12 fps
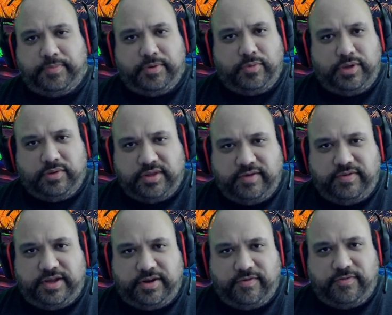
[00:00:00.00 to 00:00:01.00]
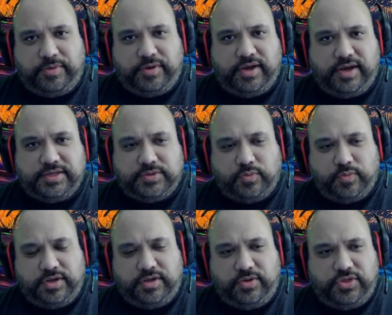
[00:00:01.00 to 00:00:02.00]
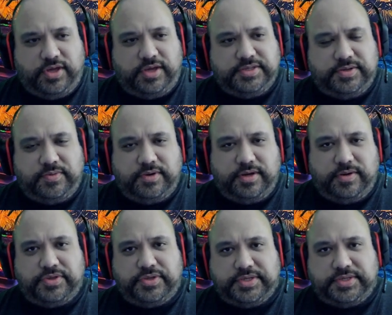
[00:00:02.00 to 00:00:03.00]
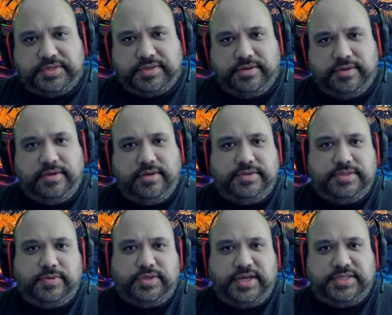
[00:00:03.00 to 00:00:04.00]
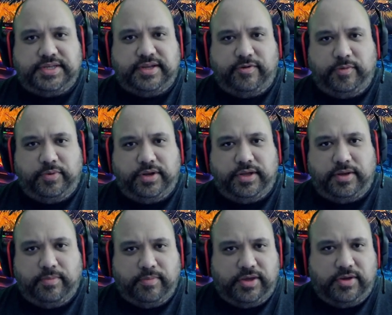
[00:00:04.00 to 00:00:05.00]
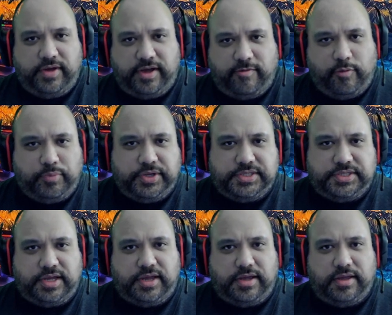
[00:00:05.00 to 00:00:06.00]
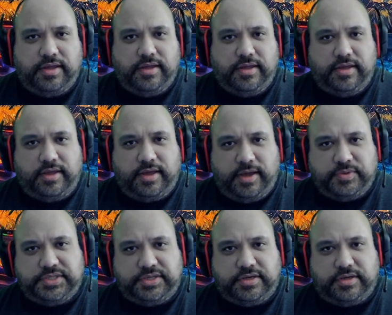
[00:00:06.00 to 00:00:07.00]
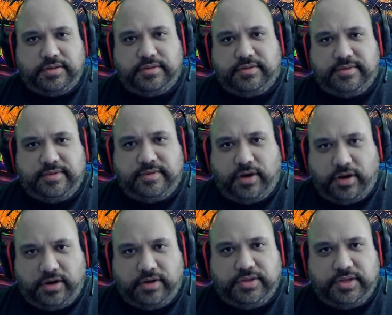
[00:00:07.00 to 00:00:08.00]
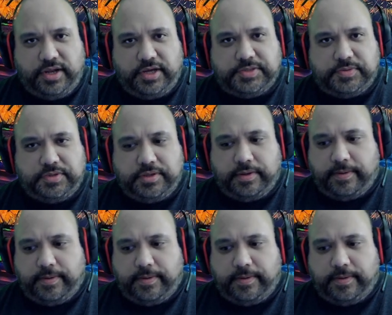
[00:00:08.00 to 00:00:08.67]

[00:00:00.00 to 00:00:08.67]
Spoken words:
But we would love to hear from you guys. What do you think is going on with this? So with that said, everybody, may y'all have a blessed day, and we'll see you on the next one.